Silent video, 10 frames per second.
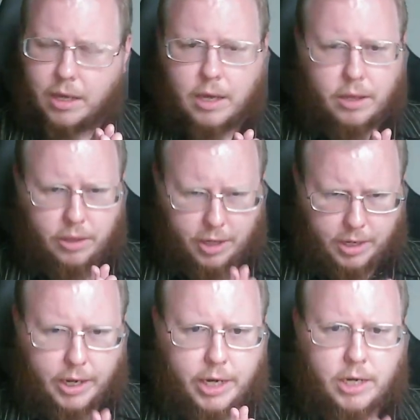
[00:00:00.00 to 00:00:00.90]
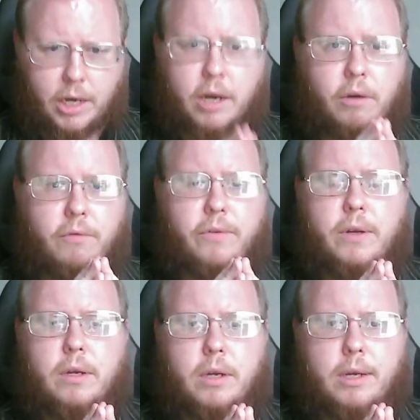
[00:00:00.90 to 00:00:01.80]
the kind of
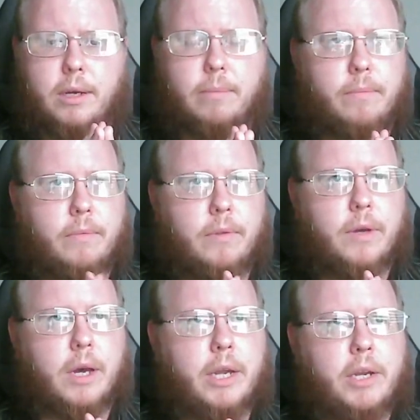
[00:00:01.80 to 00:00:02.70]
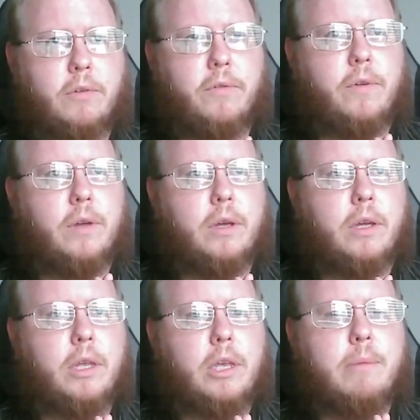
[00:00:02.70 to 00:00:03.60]
um, the kind of
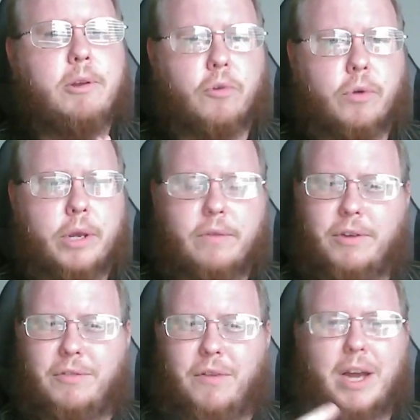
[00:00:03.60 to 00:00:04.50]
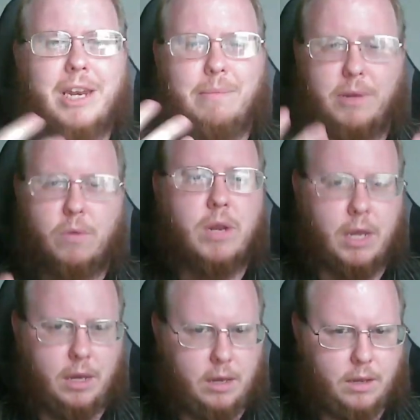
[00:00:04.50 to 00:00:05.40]
imagery of divine
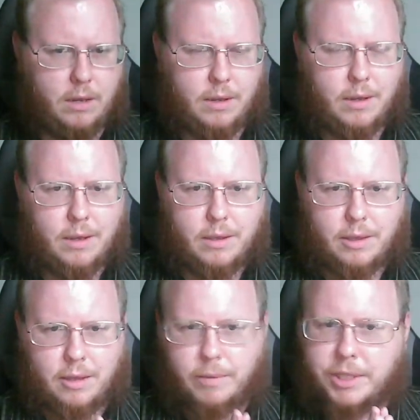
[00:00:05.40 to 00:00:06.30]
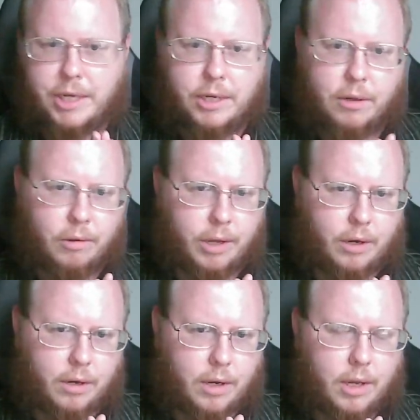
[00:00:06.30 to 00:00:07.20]
beauty that we see in Tolkien.
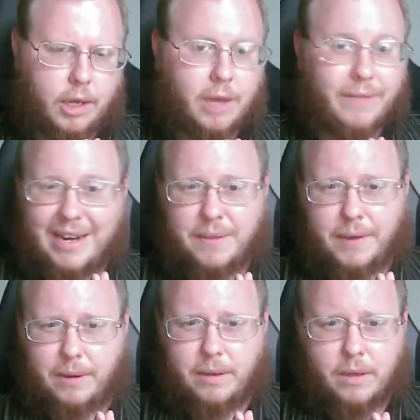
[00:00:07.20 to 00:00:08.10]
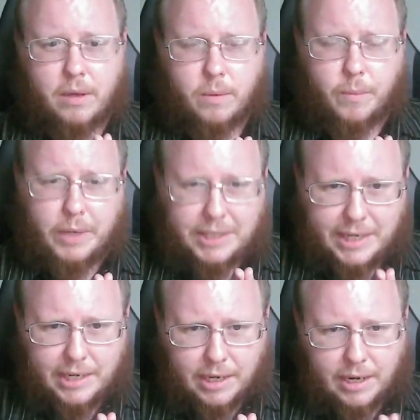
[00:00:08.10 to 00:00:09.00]
If anything, we
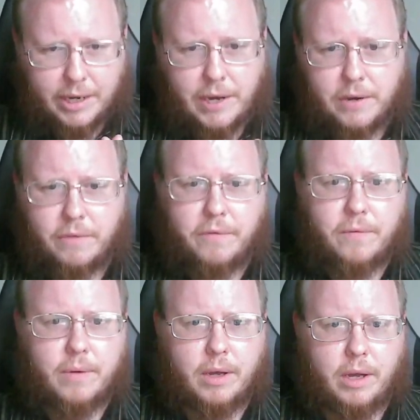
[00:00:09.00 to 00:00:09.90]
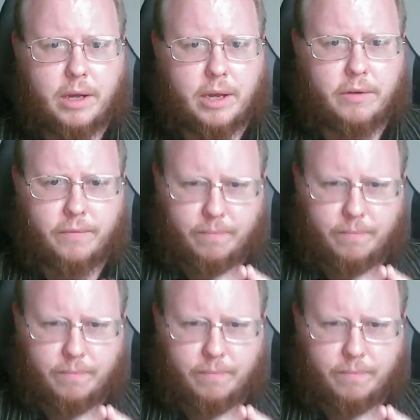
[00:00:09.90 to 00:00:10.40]
see a kind of uh, a kind of